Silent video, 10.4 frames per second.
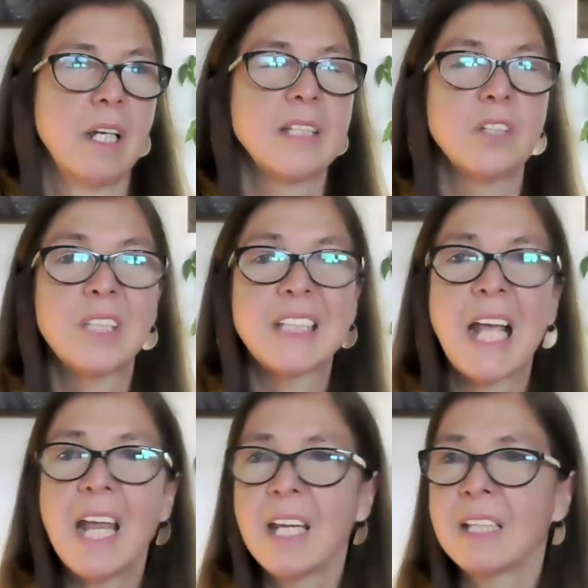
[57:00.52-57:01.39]
so
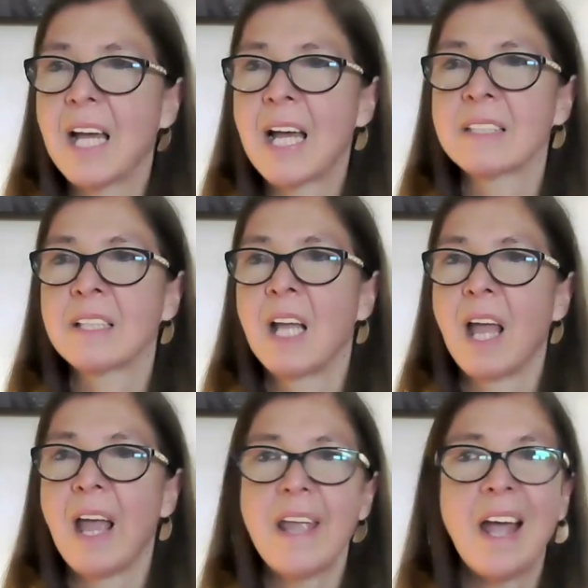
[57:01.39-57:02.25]
saying that
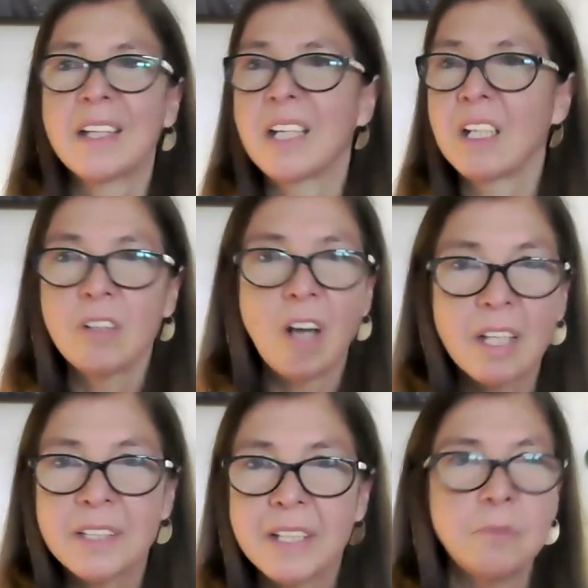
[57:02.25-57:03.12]
AI
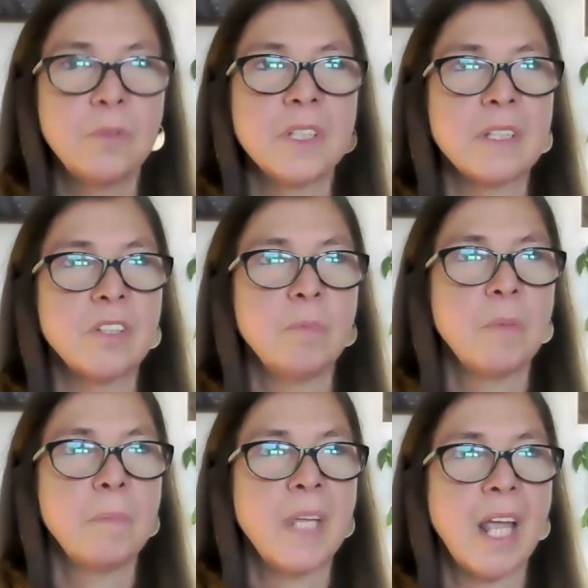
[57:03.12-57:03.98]
cannot influence
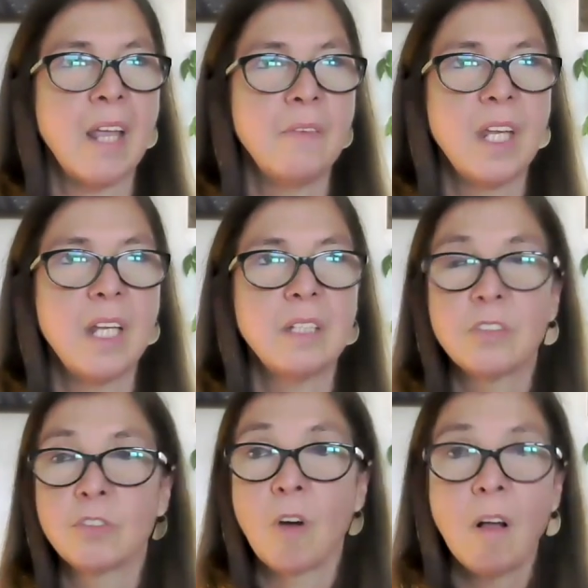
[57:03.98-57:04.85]
human behavior
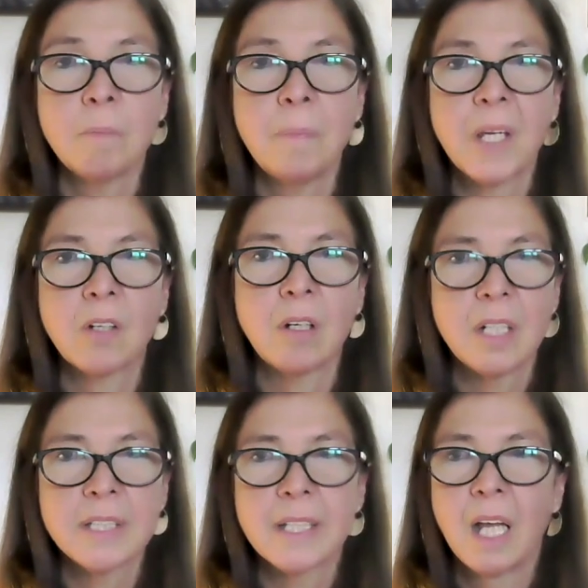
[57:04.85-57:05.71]
is wrong
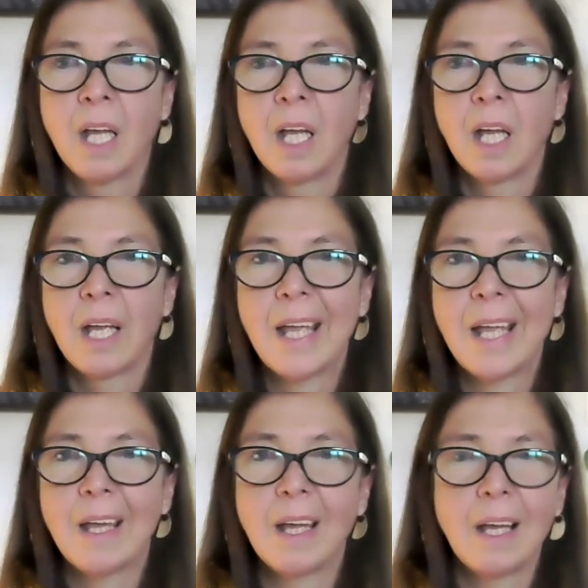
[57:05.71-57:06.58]
because
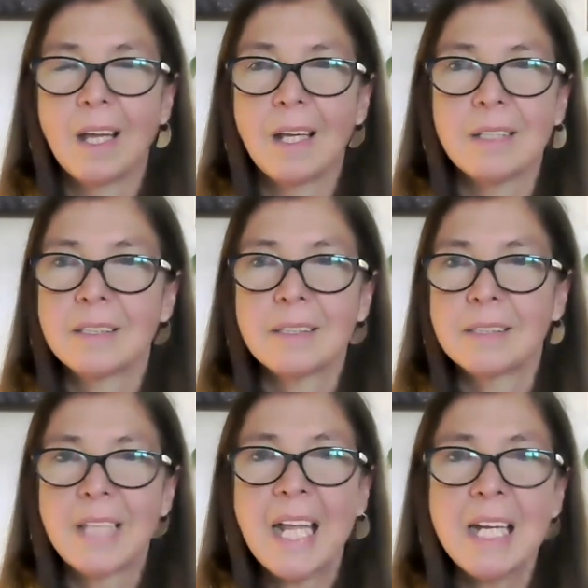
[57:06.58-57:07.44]

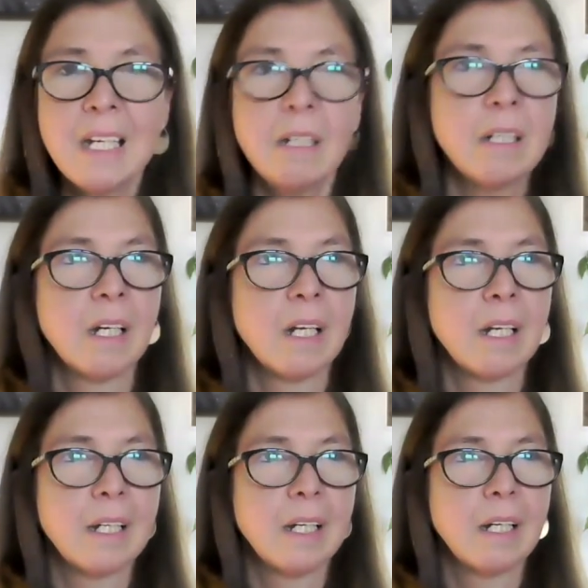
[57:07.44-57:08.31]
then
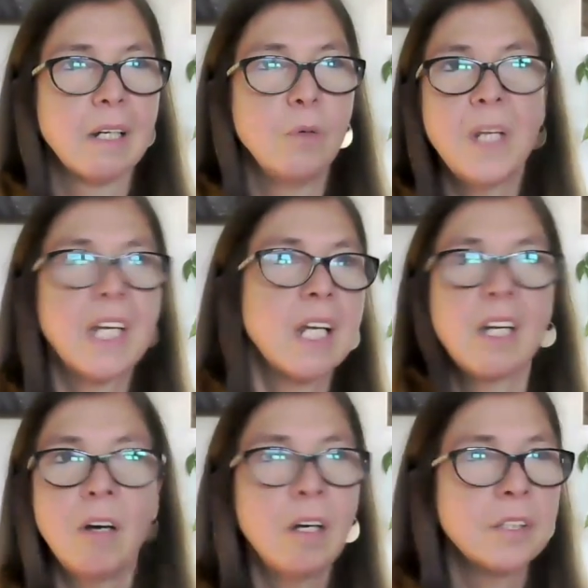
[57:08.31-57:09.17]
we
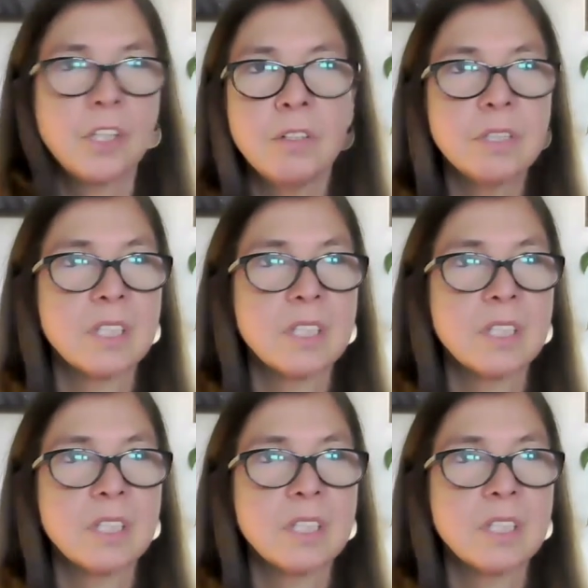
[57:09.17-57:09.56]
cannot use